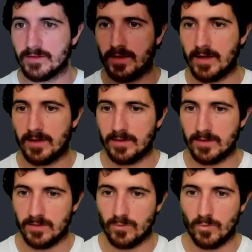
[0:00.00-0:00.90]
is that
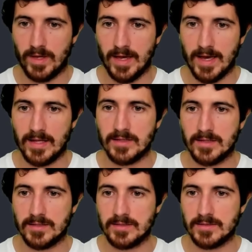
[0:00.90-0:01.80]
we had
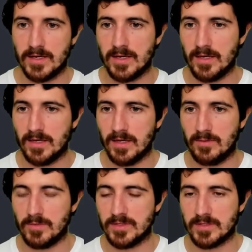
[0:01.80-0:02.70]
these
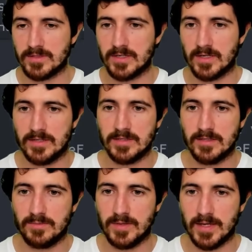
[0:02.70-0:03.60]
images
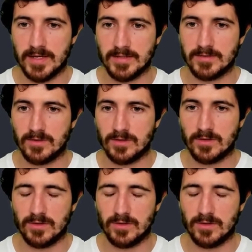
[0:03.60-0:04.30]
https